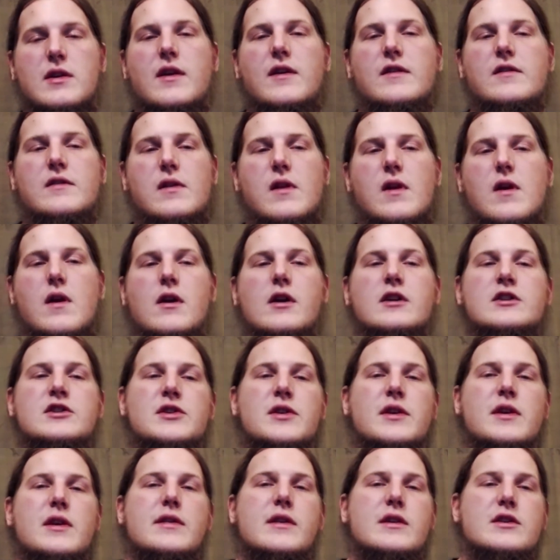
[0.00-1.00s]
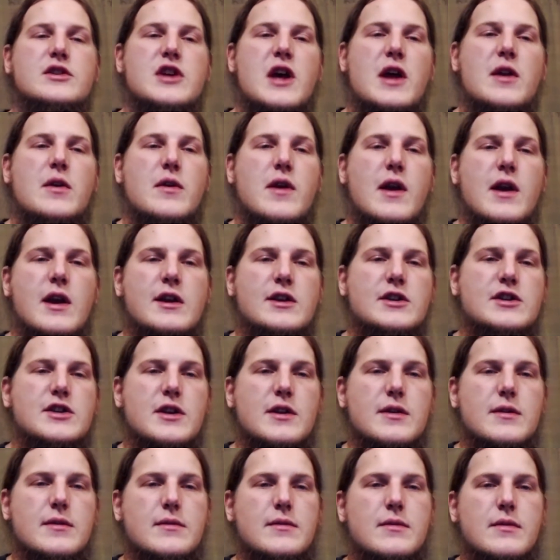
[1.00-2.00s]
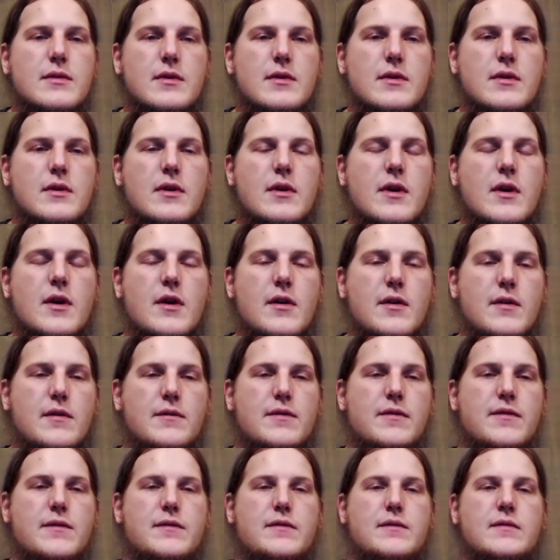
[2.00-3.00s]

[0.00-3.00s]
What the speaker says: is largely the generation of